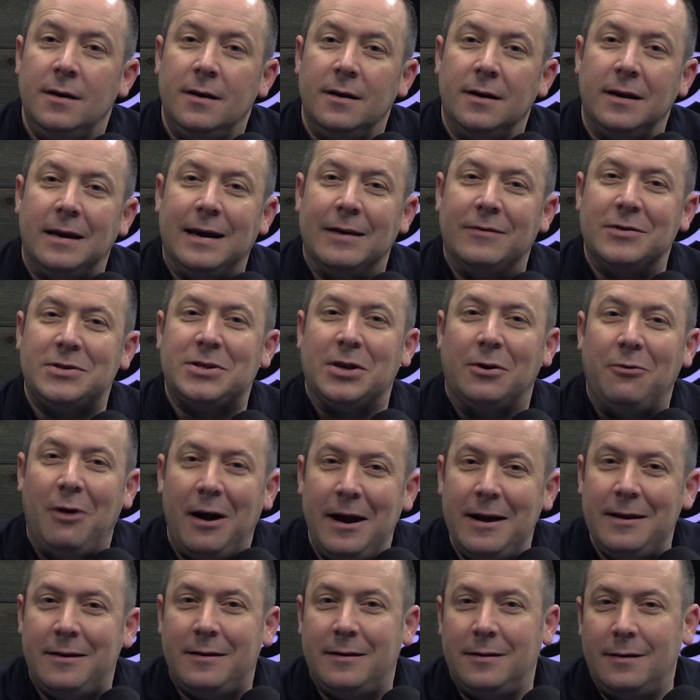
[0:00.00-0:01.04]
Give us a
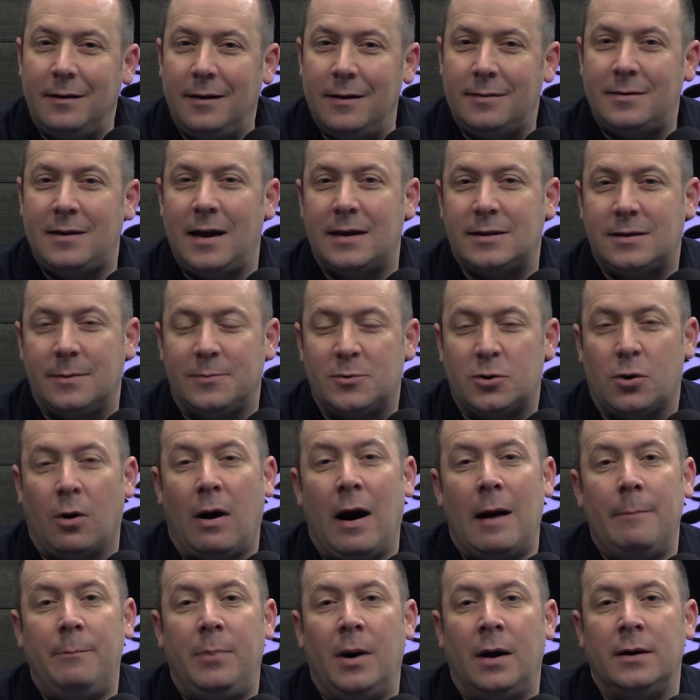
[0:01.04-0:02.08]
like, hit that
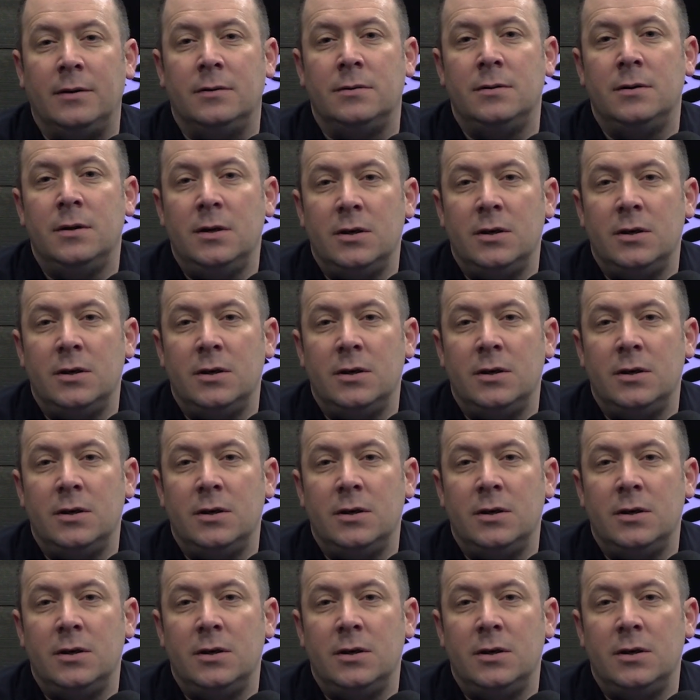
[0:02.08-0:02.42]
subscribe button